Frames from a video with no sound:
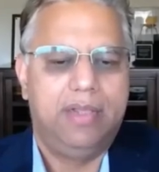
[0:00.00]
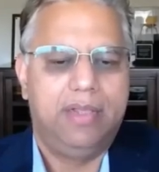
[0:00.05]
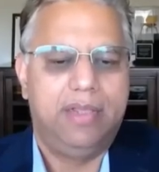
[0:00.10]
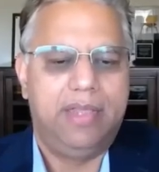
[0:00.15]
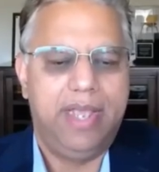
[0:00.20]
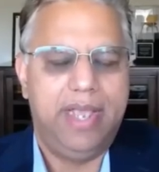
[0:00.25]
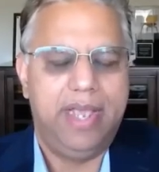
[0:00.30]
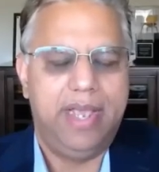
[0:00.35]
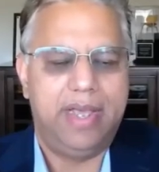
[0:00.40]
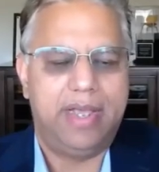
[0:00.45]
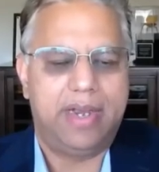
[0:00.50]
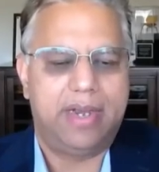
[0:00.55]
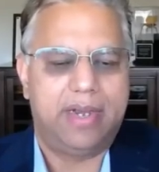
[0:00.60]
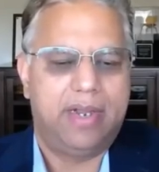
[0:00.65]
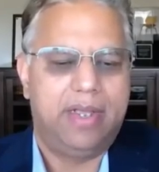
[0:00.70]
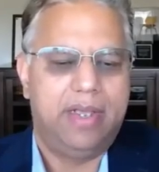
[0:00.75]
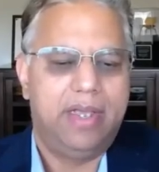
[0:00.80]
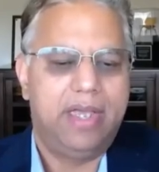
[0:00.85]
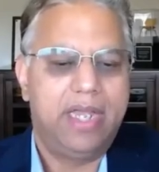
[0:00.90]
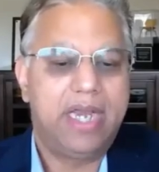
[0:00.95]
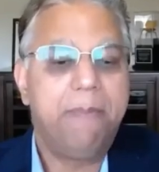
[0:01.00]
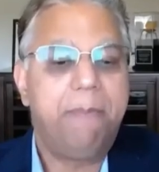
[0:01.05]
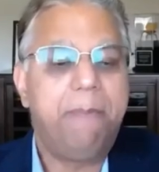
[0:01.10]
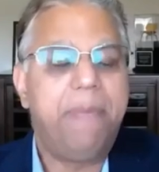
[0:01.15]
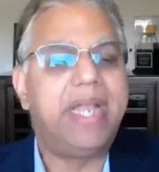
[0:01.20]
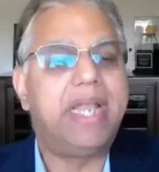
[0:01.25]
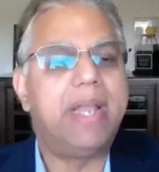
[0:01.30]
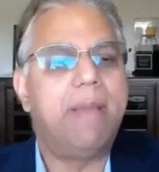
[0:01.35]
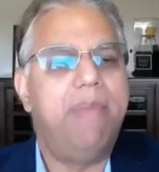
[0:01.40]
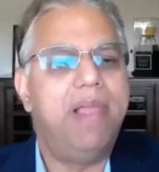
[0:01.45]
their
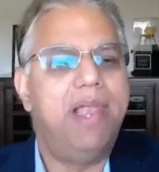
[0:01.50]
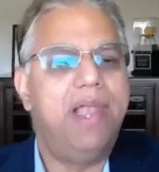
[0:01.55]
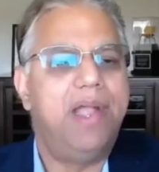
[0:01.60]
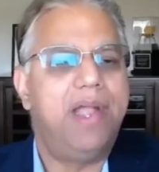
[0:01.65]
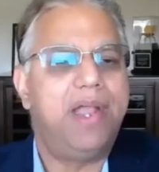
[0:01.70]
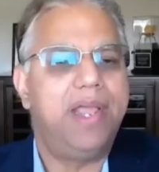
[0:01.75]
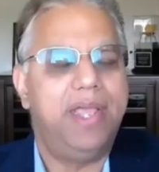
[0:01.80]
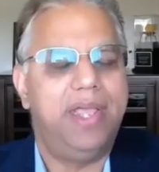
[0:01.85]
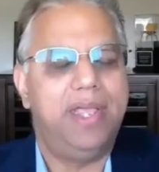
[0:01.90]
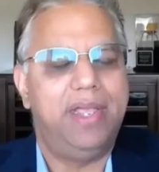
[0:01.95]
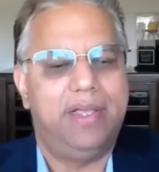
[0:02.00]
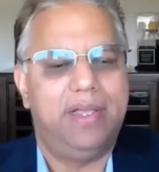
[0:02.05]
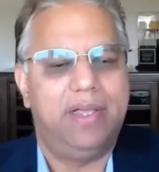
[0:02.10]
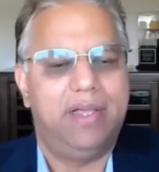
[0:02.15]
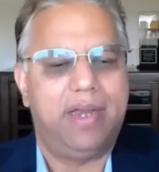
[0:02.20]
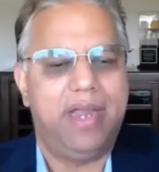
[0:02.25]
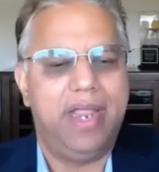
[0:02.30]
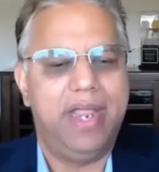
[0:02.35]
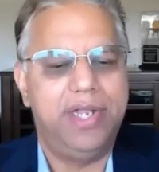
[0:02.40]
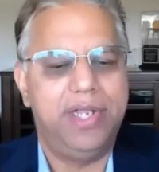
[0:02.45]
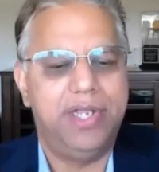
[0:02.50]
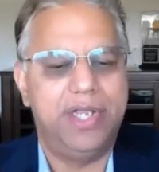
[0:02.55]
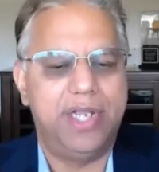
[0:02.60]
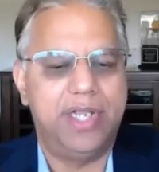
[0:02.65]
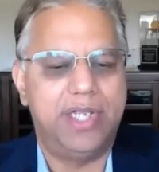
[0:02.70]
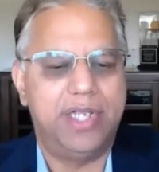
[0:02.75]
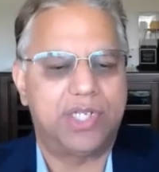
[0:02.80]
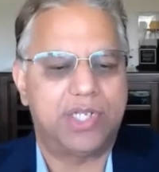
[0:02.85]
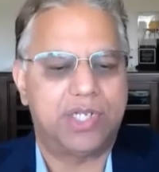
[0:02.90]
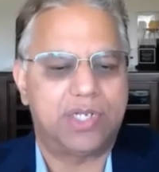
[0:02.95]
repeatability
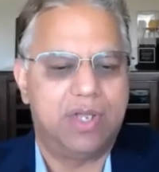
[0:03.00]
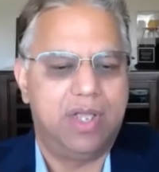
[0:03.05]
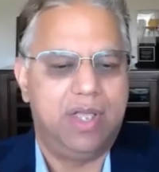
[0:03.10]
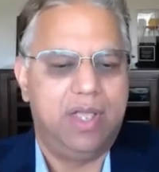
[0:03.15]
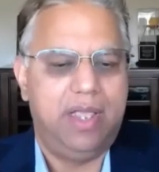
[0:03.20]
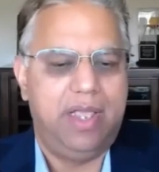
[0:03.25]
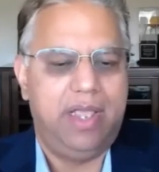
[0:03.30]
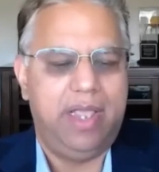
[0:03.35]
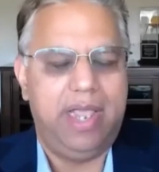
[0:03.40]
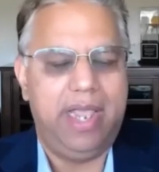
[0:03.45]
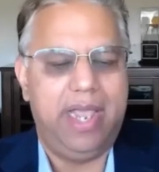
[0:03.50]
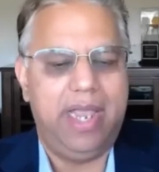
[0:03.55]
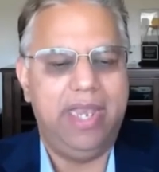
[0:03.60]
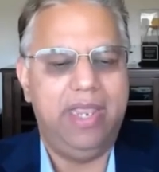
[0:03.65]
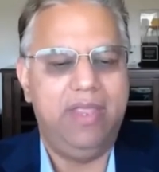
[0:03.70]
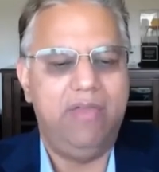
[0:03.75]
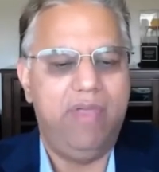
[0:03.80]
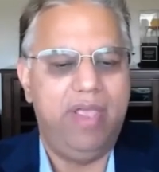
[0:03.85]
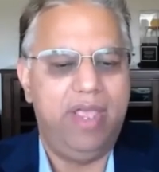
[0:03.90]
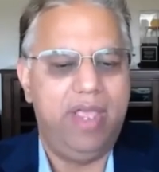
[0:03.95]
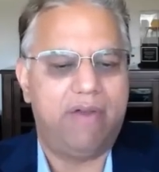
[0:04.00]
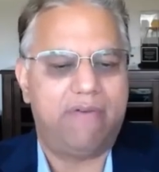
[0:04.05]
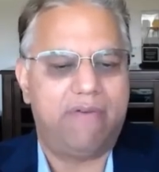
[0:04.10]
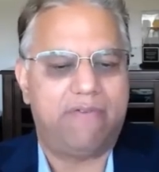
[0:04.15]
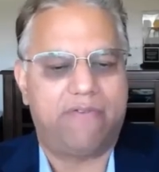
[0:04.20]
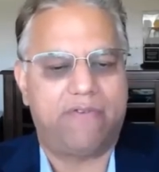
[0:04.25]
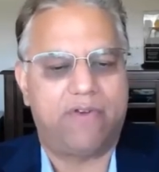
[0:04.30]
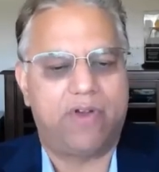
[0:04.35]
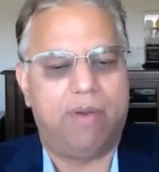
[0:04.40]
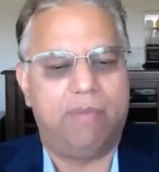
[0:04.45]
ranges anywhere
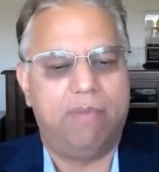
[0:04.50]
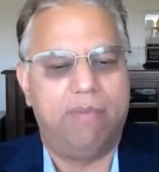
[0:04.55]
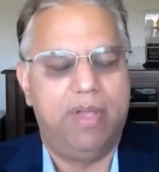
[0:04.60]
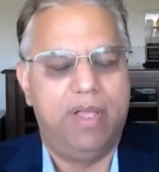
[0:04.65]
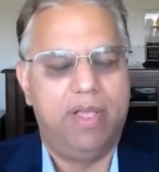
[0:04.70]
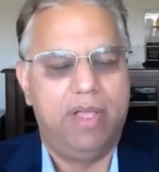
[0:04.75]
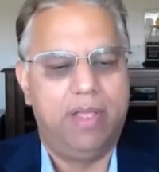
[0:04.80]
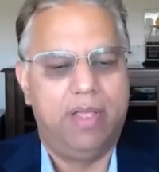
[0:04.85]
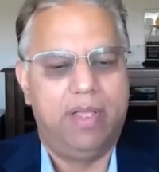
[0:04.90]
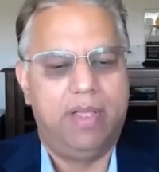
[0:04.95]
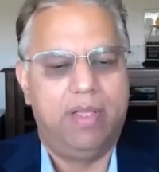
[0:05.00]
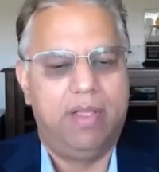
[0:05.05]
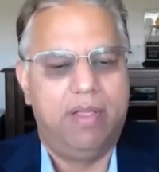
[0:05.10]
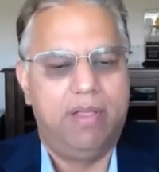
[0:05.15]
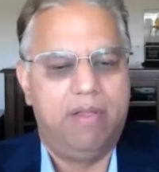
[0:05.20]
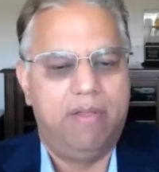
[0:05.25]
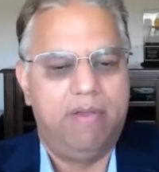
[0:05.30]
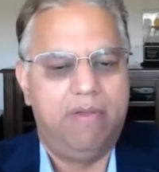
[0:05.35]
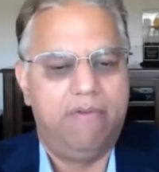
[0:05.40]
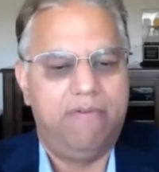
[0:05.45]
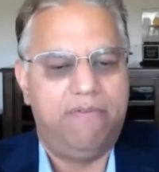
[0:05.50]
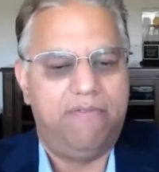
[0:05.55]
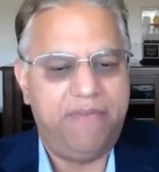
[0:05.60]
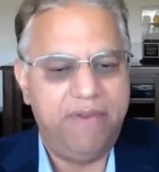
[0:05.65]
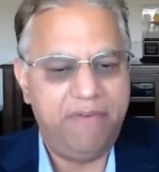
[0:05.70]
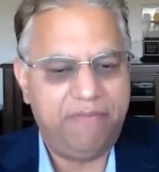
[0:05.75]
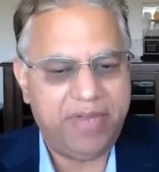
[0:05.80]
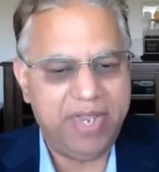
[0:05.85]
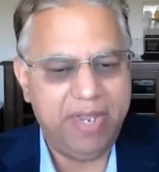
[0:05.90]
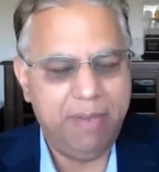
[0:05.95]
from
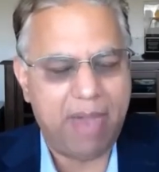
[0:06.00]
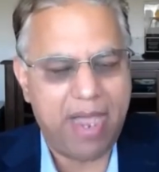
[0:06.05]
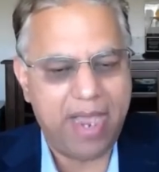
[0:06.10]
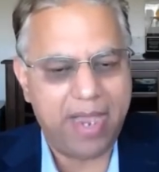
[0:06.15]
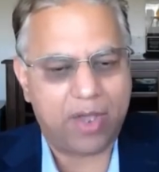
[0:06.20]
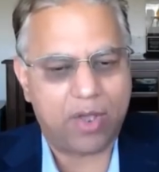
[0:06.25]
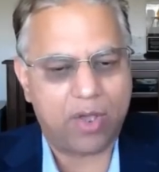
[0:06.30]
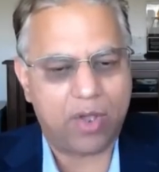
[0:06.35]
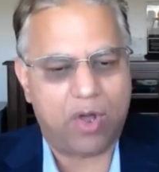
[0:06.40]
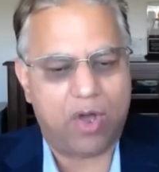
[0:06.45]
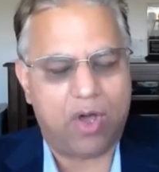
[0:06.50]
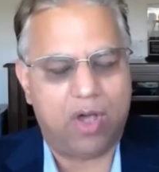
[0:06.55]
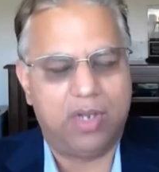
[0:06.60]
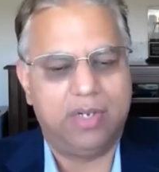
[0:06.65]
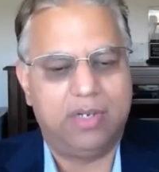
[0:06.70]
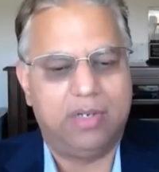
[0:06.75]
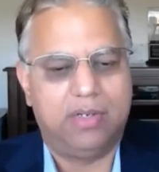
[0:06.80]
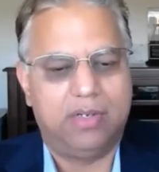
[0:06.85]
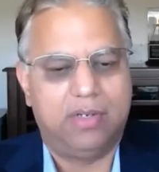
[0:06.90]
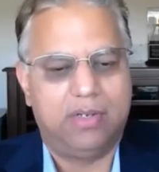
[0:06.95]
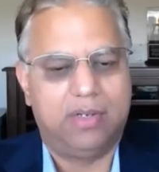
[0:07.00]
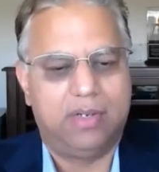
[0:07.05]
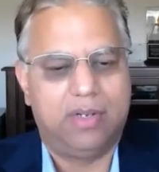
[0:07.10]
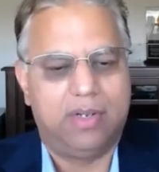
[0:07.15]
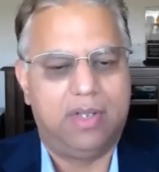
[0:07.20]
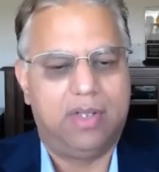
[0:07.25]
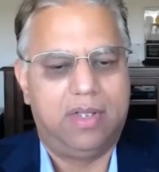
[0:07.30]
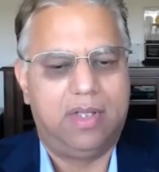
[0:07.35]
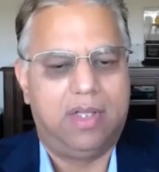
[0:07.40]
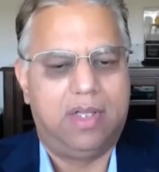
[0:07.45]
50 micron
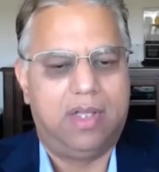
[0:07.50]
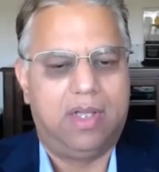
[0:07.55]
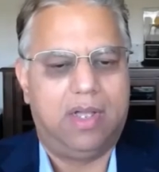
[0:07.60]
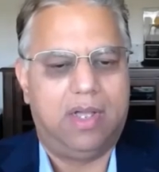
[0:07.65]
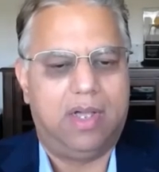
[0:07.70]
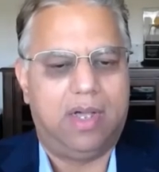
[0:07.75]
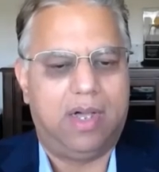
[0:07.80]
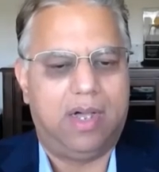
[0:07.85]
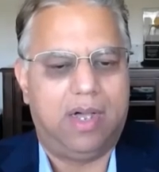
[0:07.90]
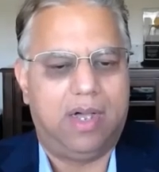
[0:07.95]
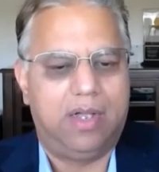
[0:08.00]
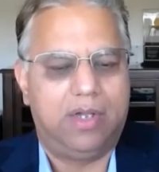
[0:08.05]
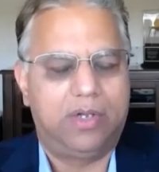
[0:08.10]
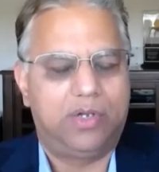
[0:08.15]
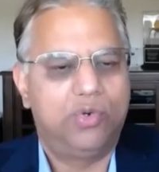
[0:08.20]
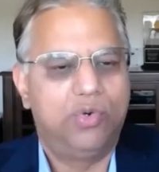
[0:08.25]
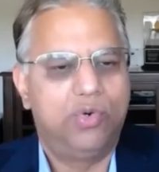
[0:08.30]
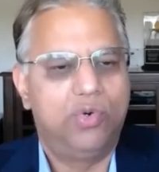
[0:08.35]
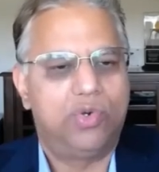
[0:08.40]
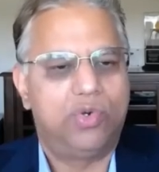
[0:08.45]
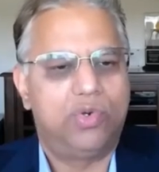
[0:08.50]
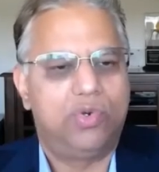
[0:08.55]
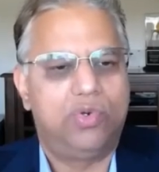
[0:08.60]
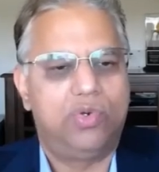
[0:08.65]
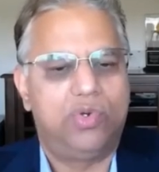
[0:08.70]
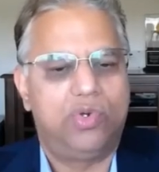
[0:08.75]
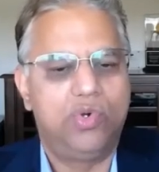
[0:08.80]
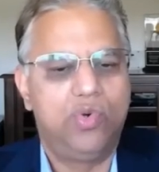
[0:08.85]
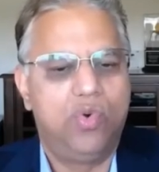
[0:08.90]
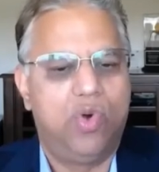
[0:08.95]
uh, to
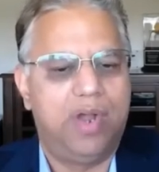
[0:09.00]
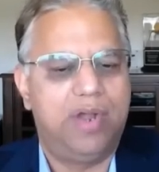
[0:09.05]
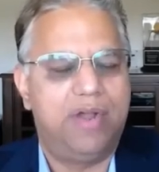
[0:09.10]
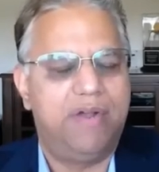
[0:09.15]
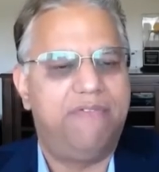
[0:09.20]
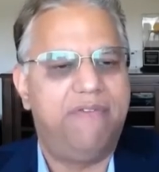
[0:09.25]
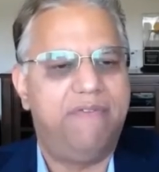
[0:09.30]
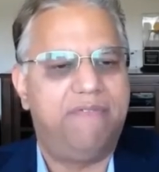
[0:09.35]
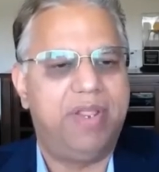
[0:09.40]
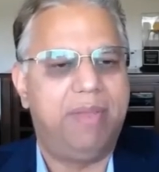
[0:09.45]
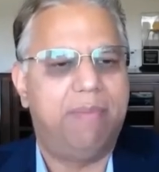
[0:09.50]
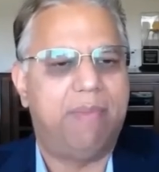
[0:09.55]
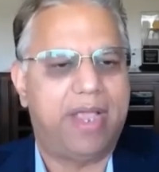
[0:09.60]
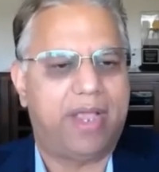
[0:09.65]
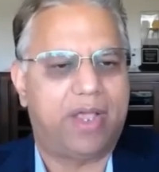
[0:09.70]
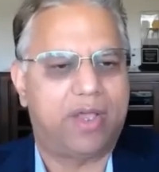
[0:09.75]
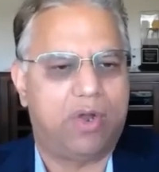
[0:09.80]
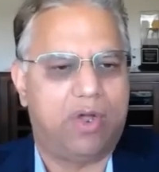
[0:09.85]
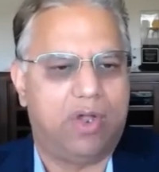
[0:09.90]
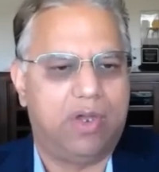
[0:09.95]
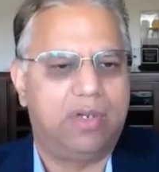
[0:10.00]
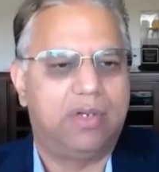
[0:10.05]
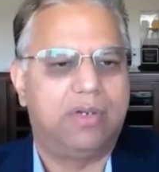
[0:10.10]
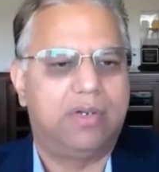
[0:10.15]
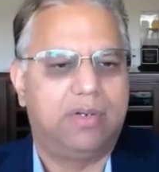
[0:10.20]
250 micron.